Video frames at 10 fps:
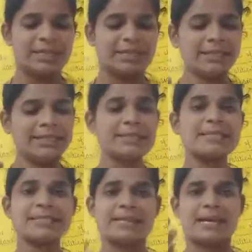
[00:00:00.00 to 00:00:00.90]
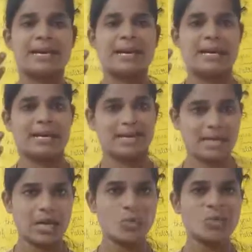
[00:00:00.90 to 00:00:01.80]
It is
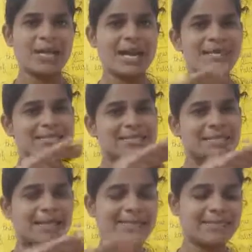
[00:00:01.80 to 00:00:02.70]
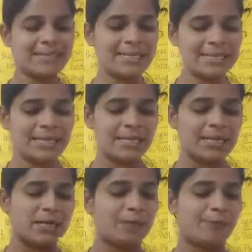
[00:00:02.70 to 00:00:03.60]
round and slightly
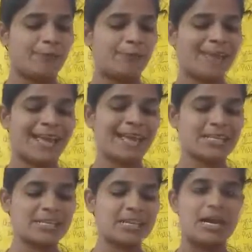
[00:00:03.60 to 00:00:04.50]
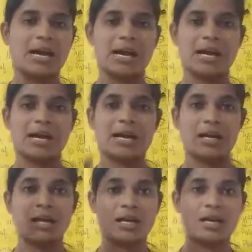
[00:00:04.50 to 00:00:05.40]
flat
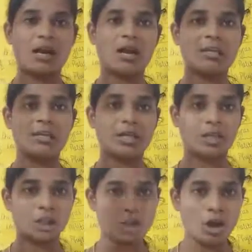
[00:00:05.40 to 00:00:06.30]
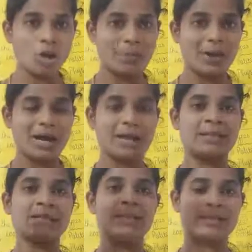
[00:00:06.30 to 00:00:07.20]
on the top
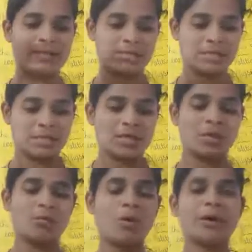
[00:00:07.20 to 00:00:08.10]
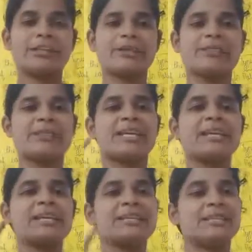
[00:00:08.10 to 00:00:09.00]
and the bottom.
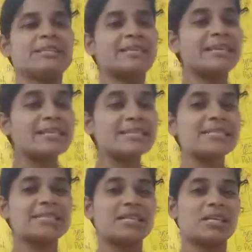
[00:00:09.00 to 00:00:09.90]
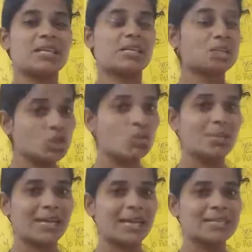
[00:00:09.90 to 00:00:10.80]
In the next
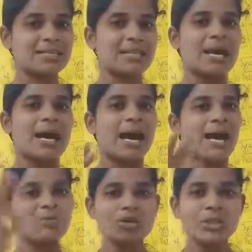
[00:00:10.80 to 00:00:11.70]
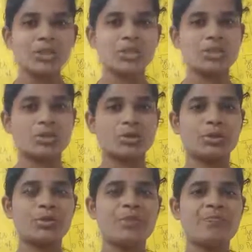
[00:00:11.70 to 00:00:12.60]
Zoom class, I am going to show
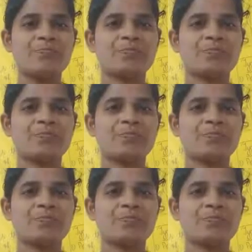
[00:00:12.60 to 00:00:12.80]
you